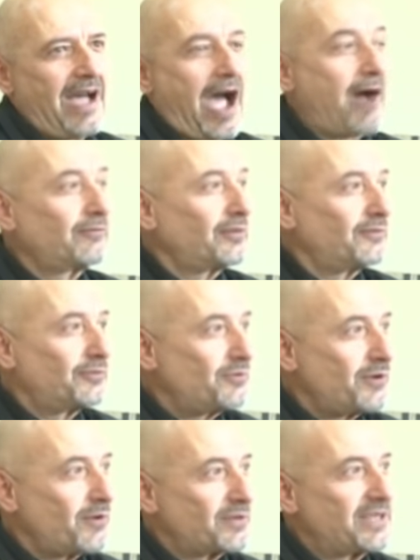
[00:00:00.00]
Out of
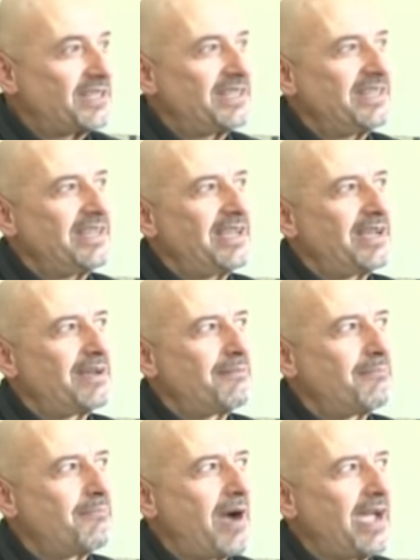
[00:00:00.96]
curiosity,
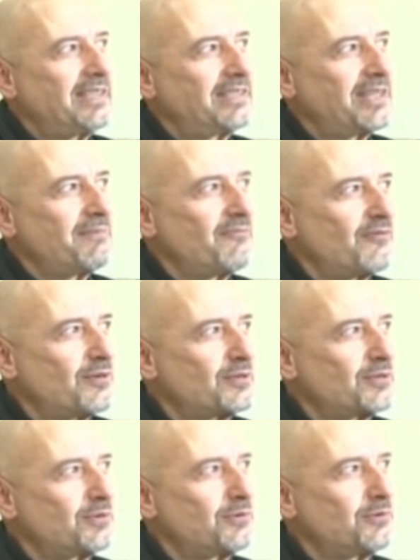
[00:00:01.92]
my dream
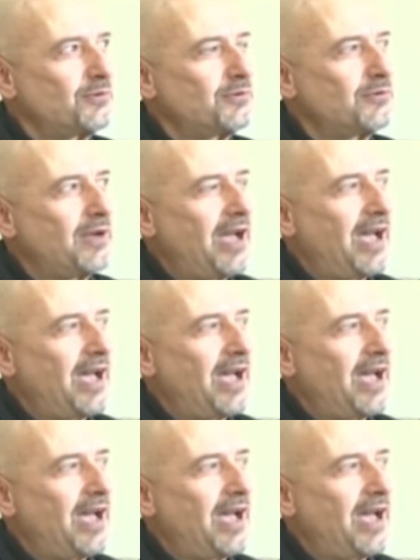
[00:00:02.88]
was to